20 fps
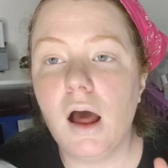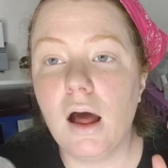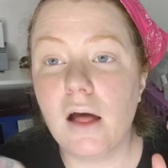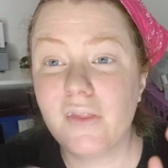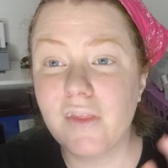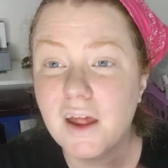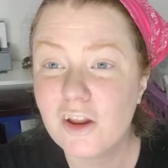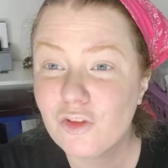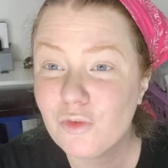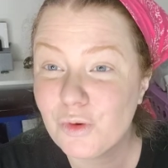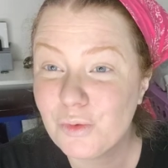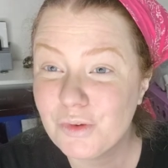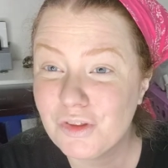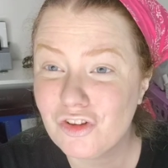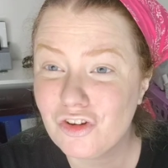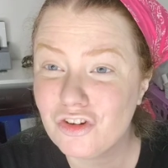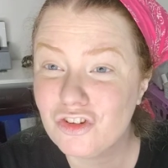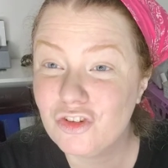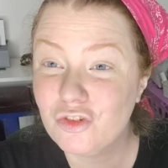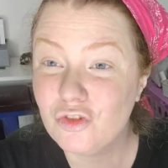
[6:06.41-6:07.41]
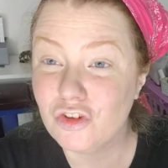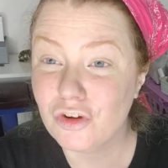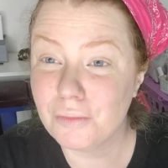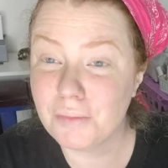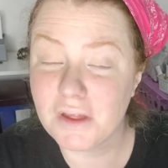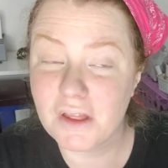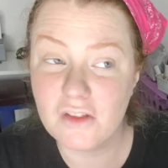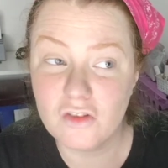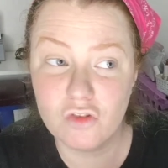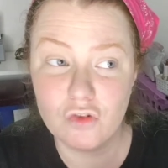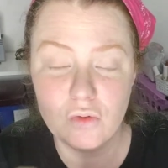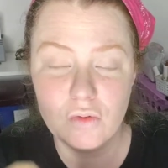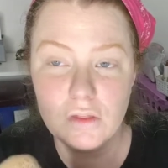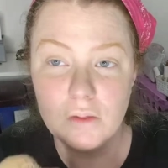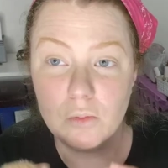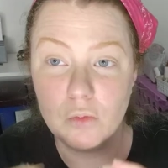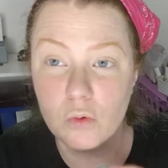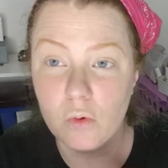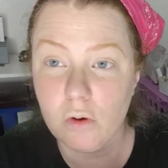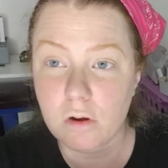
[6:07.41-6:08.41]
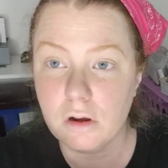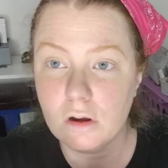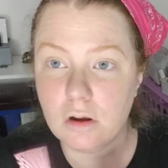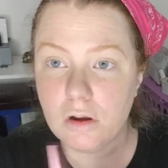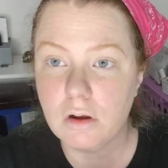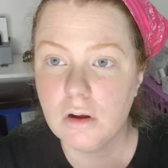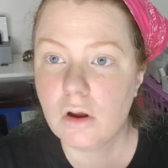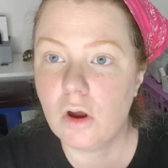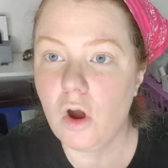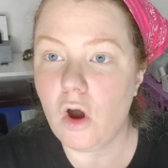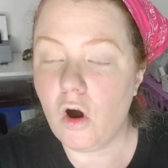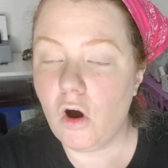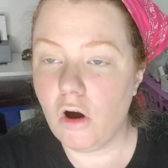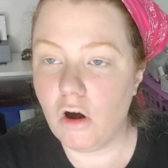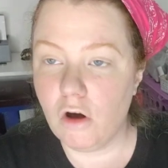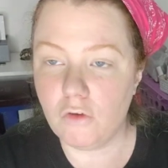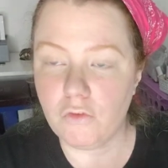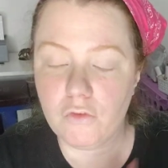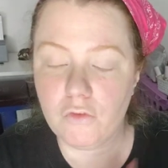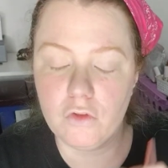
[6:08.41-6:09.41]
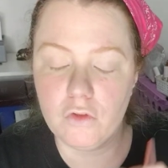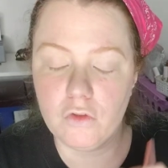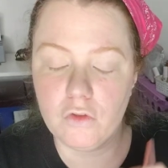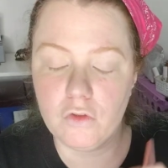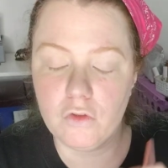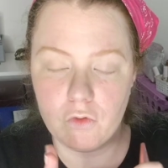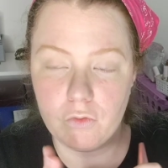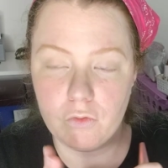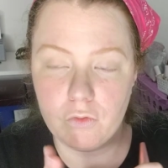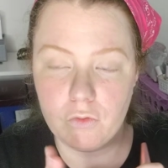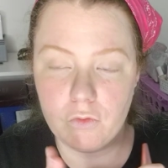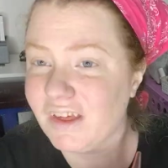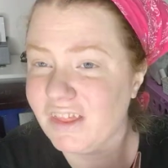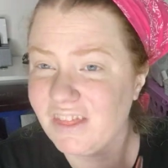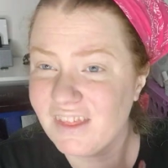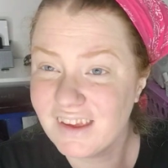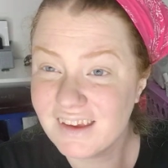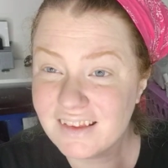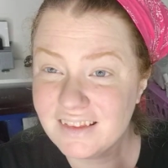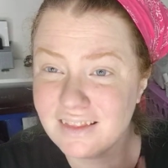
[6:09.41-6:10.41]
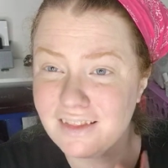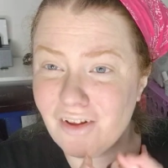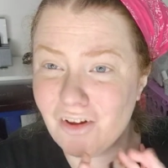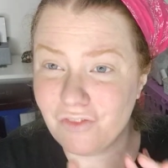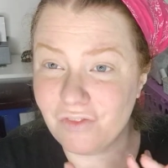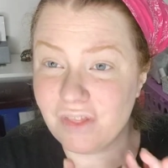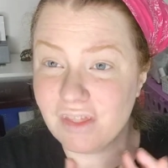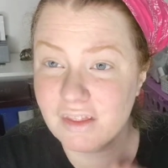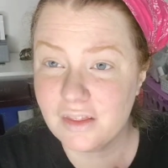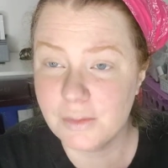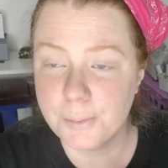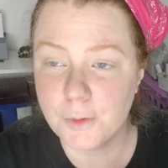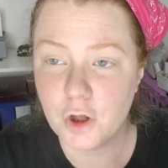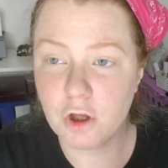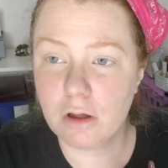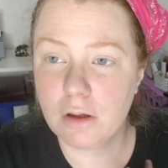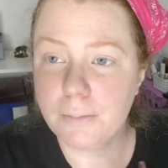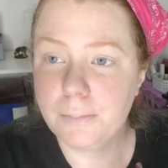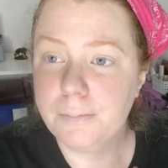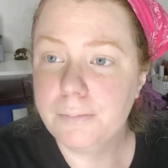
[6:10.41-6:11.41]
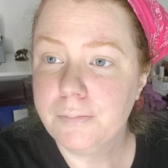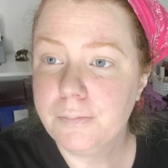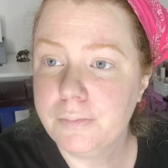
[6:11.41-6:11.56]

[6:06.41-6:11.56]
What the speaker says: and that is where we start to jump into the more awful and horrific things of this book.